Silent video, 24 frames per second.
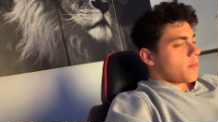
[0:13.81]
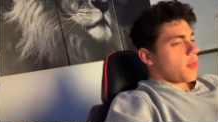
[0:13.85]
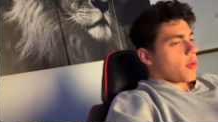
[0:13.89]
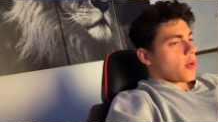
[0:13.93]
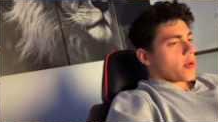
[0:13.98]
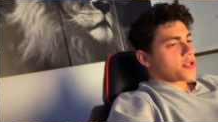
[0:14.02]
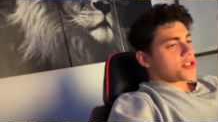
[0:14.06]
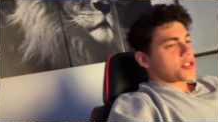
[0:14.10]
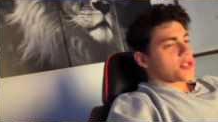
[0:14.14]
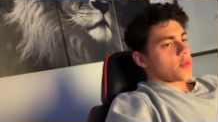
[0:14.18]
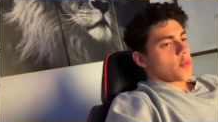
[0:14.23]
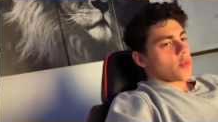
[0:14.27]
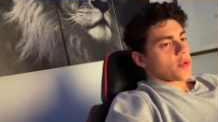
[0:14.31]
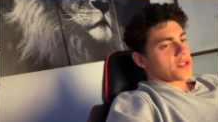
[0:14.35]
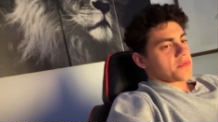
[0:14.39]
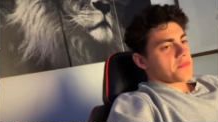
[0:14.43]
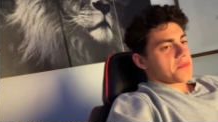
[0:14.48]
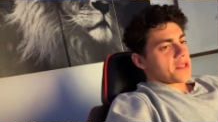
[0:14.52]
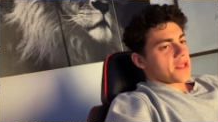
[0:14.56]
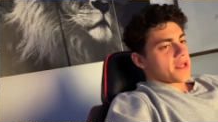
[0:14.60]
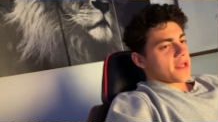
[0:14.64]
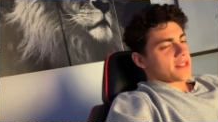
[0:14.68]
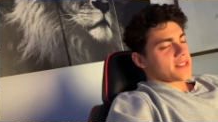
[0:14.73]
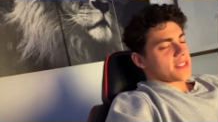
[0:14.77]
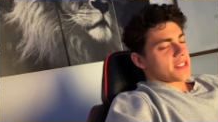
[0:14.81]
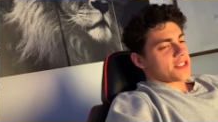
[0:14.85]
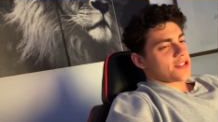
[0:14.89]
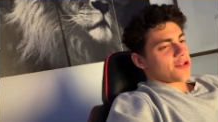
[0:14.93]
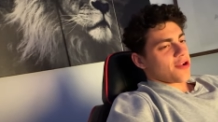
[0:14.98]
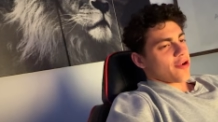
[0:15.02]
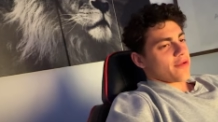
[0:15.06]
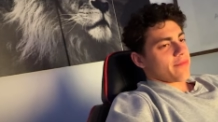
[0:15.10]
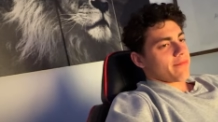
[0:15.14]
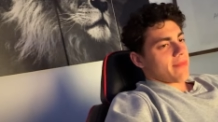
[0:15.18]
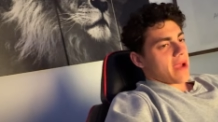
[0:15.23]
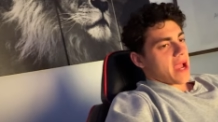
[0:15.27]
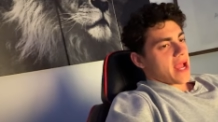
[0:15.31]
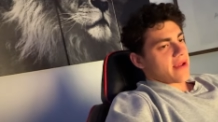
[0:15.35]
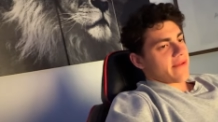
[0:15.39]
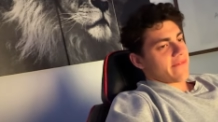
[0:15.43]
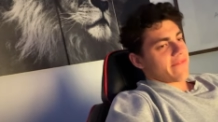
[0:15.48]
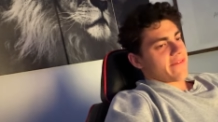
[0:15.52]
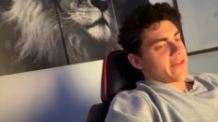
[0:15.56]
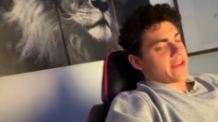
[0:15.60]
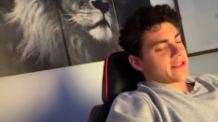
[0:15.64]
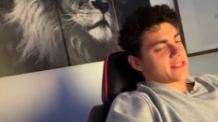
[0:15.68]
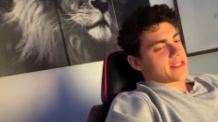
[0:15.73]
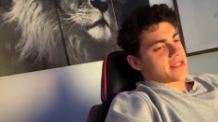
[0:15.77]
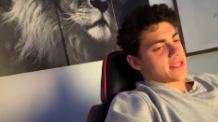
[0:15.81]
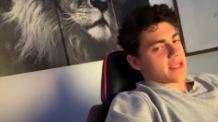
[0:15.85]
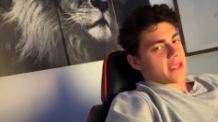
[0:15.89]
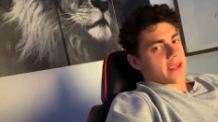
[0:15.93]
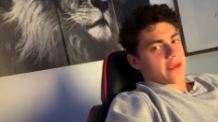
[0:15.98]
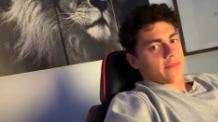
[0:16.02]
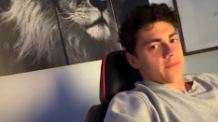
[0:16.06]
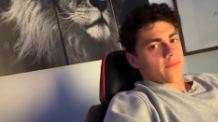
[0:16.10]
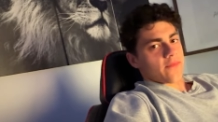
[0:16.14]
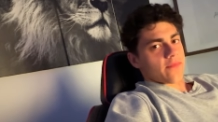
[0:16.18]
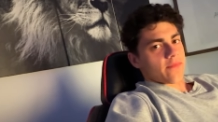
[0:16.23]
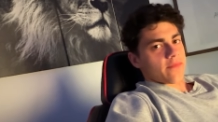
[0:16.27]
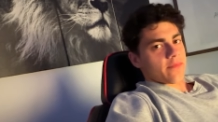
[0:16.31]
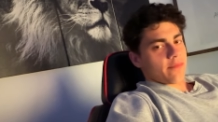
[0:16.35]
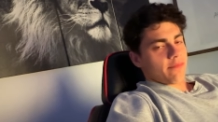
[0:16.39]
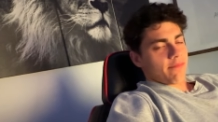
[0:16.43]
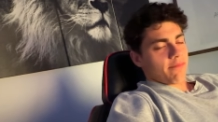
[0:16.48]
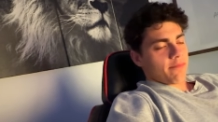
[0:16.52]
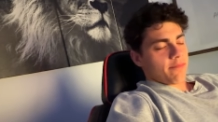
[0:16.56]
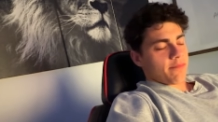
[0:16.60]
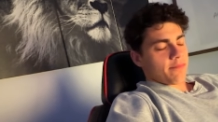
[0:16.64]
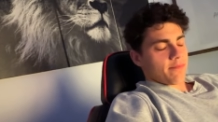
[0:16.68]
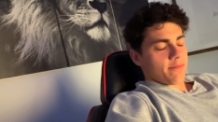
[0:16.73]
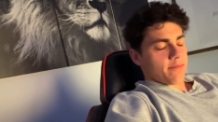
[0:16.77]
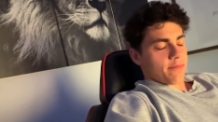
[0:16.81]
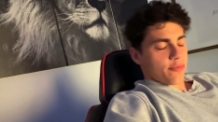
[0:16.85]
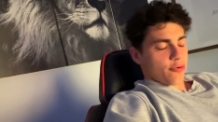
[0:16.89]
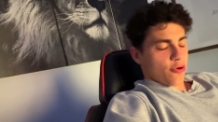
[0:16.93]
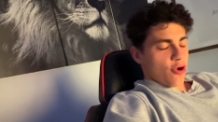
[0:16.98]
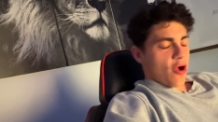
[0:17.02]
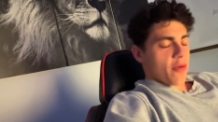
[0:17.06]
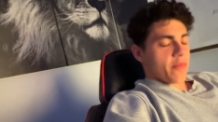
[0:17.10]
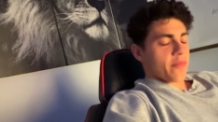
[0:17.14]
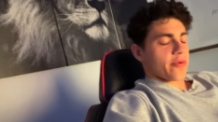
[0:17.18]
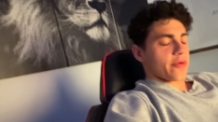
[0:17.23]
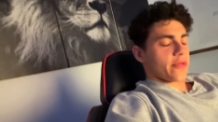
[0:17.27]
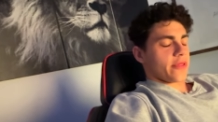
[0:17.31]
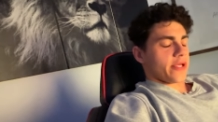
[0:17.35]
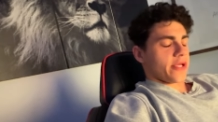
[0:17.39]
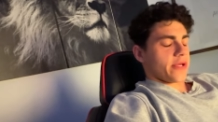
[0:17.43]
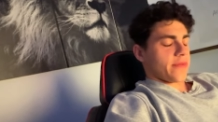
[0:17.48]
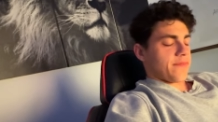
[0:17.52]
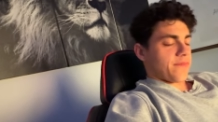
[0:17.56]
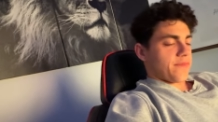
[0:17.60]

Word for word: portion was because I started manifesting it properly.